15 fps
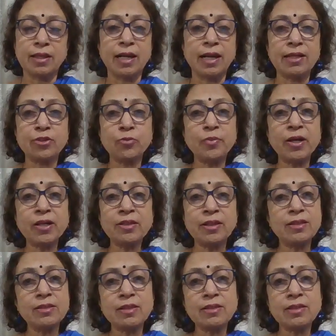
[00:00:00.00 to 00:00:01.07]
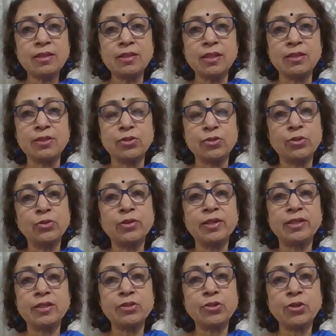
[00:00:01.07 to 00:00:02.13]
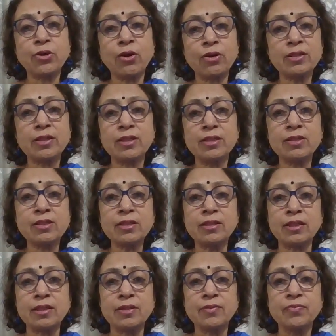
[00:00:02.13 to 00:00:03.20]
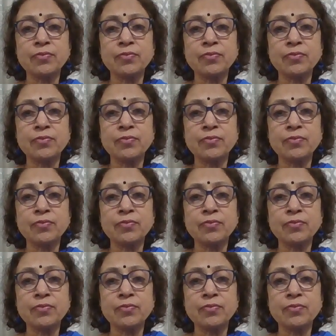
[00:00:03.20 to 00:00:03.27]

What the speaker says: Hyderabad is a city, so it is called a city.